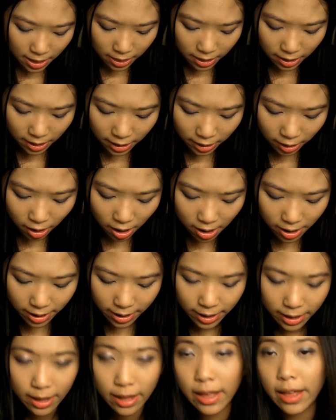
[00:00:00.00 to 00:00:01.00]
Then I got
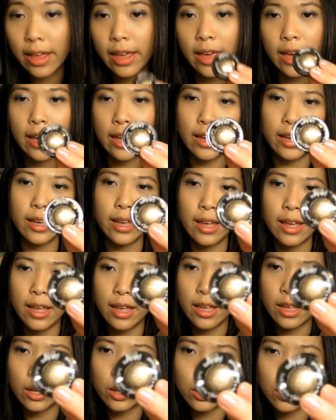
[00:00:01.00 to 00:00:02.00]
a
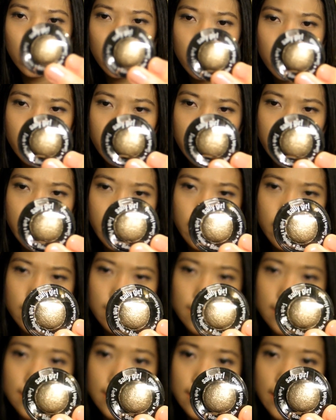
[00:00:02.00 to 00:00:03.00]
sort of
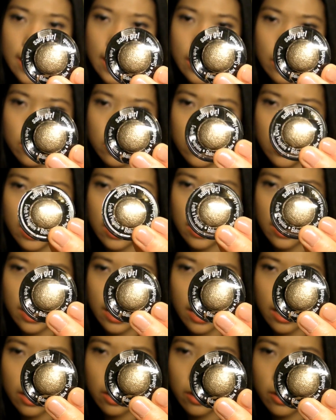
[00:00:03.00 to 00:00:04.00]
sage kind of
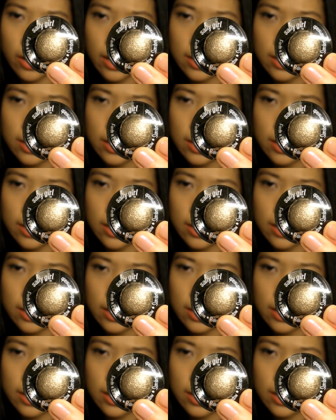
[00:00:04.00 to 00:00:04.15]
color.